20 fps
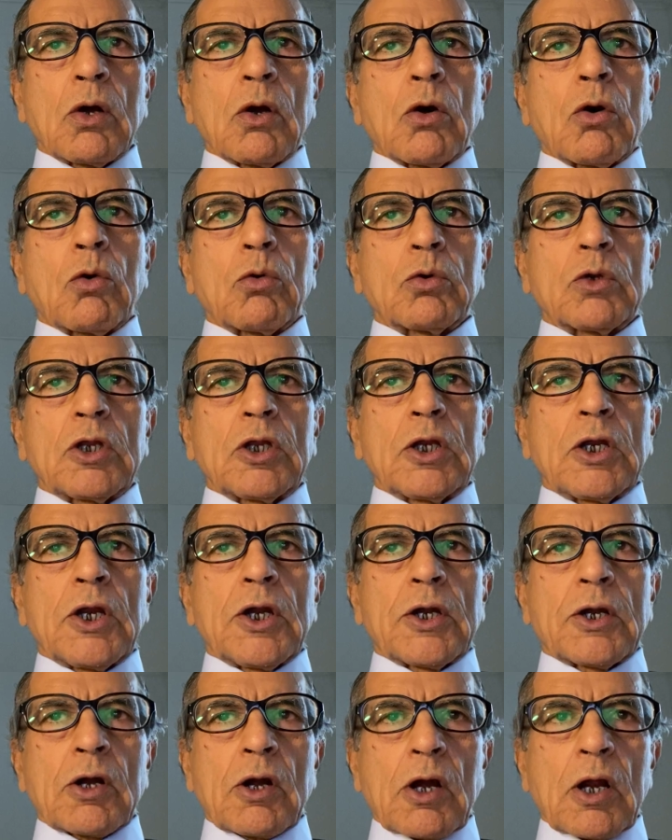Only
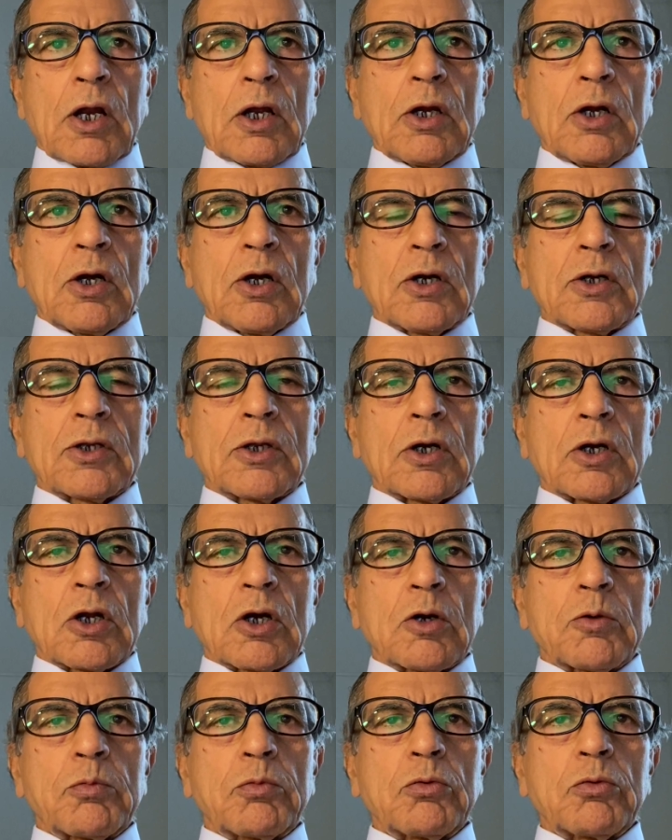later I learned that
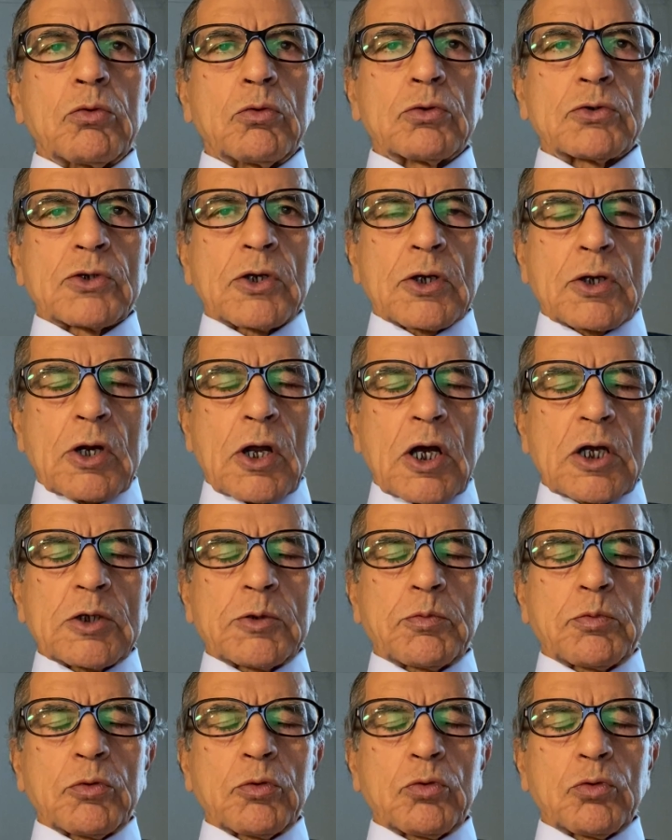Kapoors are
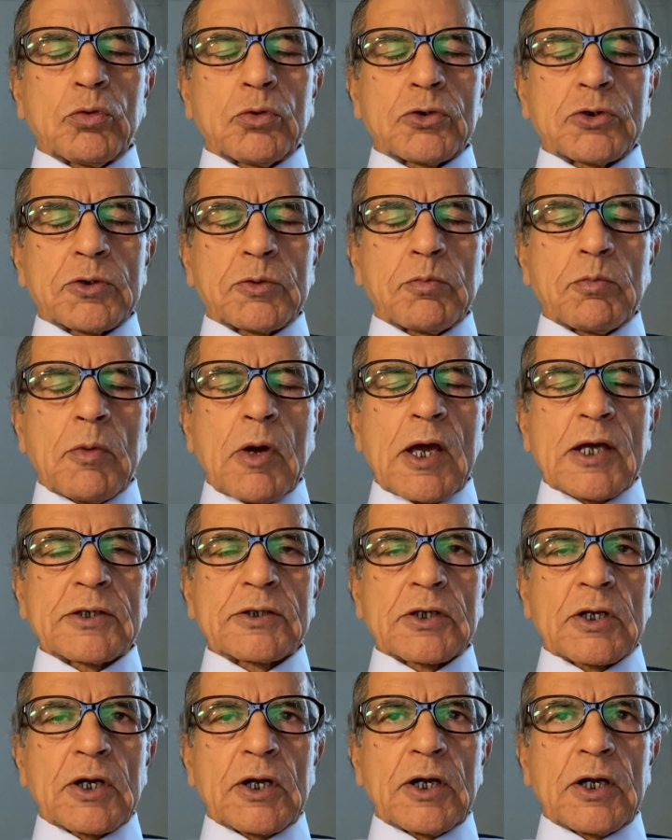Rajputs
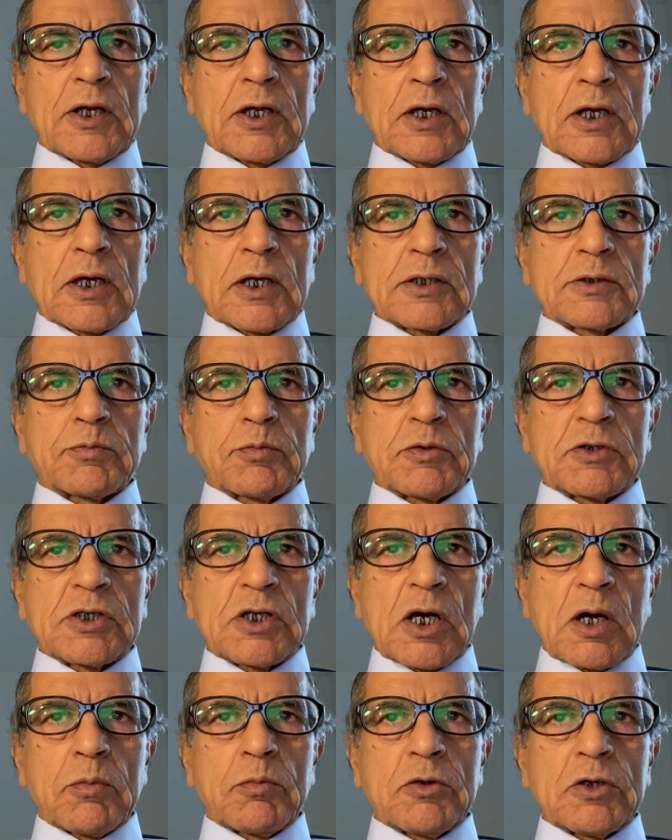masquerading as
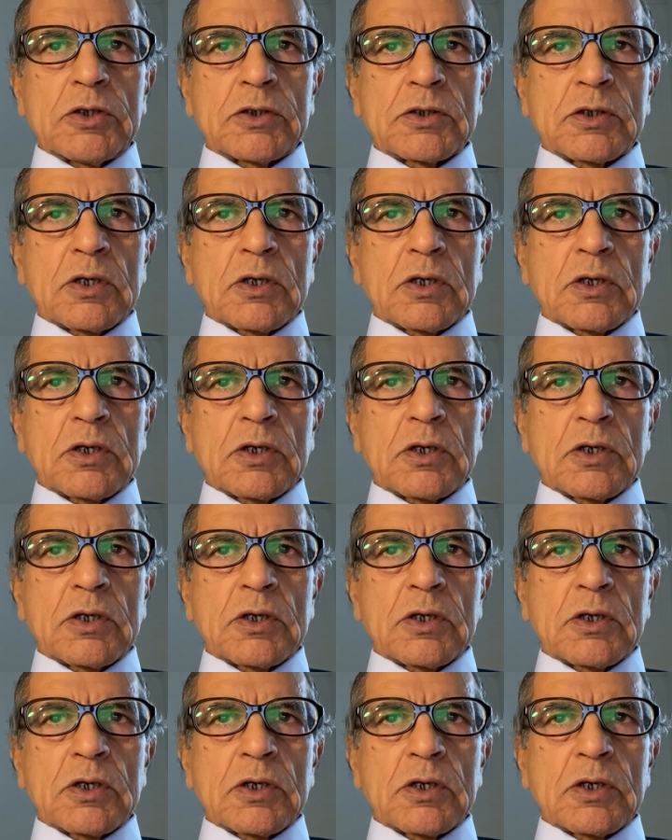Punjabis.